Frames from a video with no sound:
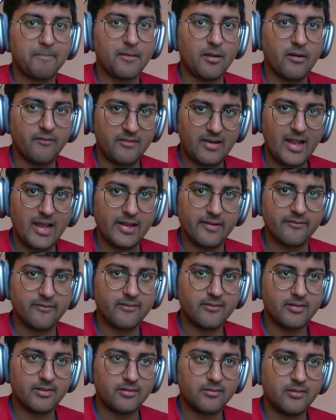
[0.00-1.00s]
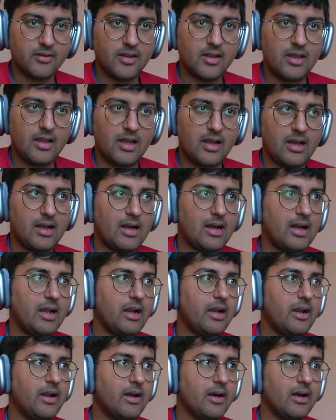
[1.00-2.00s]
of life
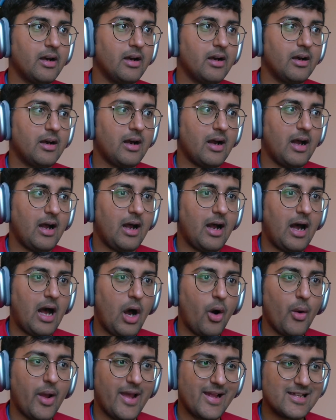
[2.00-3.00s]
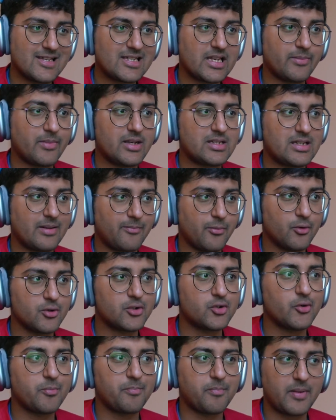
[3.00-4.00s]
and uh, how else am i
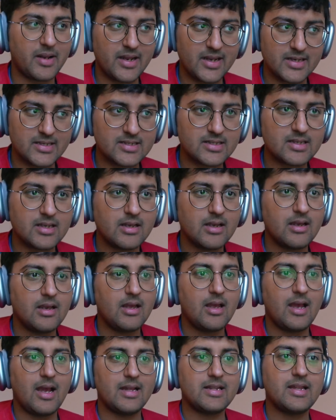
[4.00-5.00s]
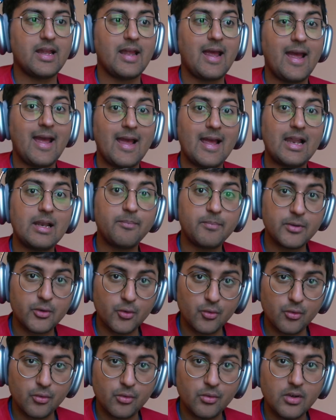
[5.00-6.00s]
supposed to praise and help
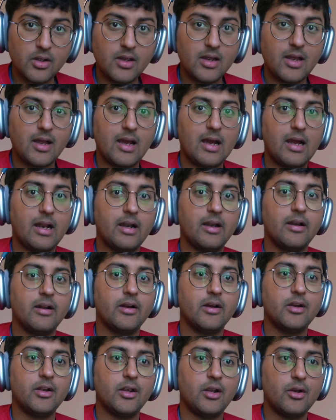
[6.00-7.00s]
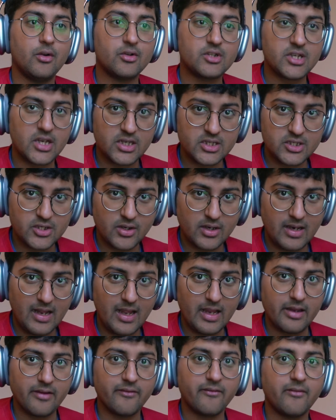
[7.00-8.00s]
you and you know change your
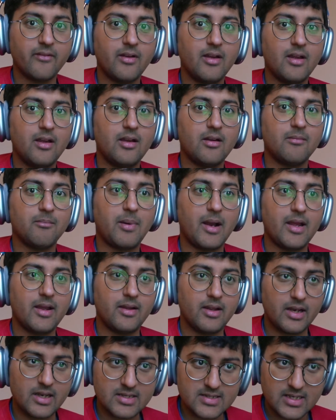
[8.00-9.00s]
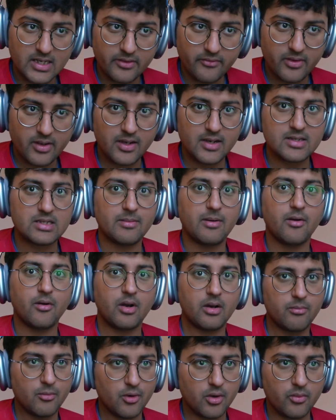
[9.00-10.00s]
life by raising awareness about
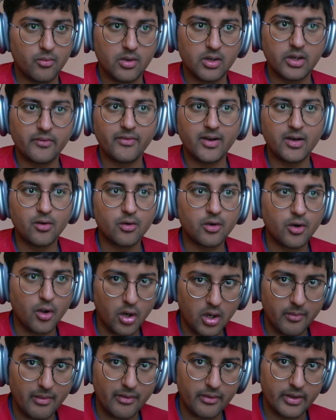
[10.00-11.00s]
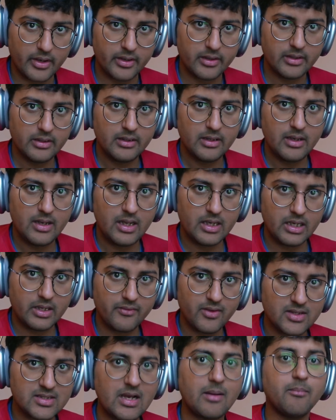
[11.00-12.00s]
remote work if I don't talk about it and
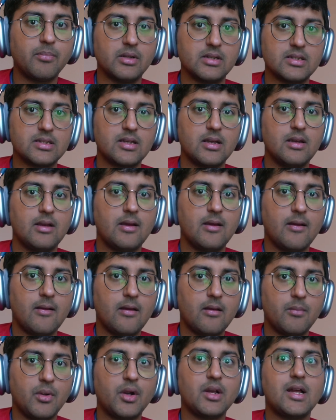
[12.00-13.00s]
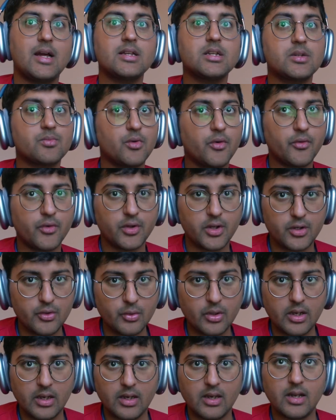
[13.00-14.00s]
give examples because I just moved to the
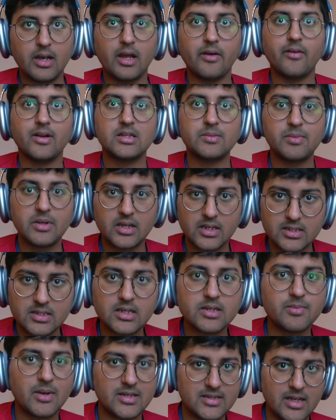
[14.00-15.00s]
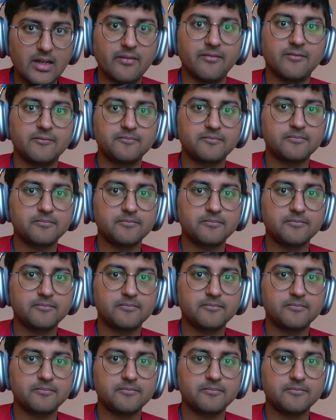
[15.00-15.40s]
UK and I have experienced this myself.